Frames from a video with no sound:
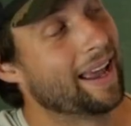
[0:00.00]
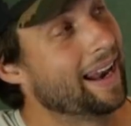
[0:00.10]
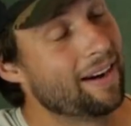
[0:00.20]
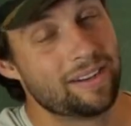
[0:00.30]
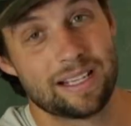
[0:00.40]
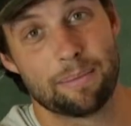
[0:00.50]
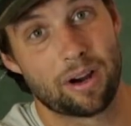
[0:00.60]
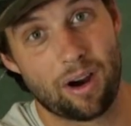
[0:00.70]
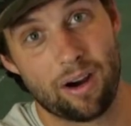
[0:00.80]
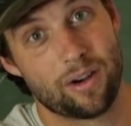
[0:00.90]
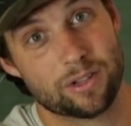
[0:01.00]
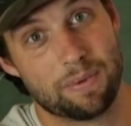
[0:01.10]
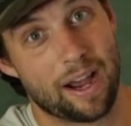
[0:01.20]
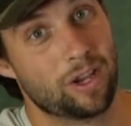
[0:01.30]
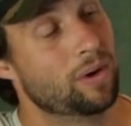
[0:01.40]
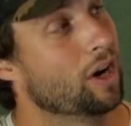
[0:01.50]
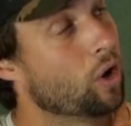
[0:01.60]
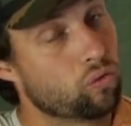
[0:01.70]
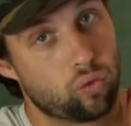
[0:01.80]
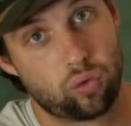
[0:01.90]
and every time a car goes by, you hear it
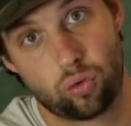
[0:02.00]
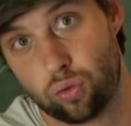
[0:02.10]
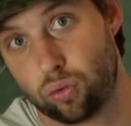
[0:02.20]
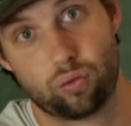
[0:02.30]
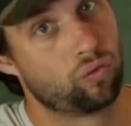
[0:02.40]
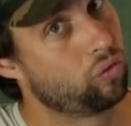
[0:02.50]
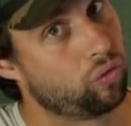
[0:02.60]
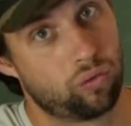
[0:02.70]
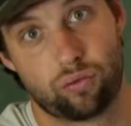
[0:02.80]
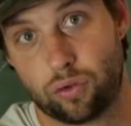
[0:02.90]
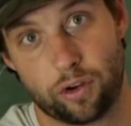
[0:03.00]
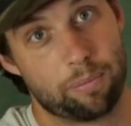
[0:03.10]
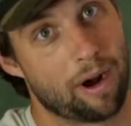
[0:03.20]
go, you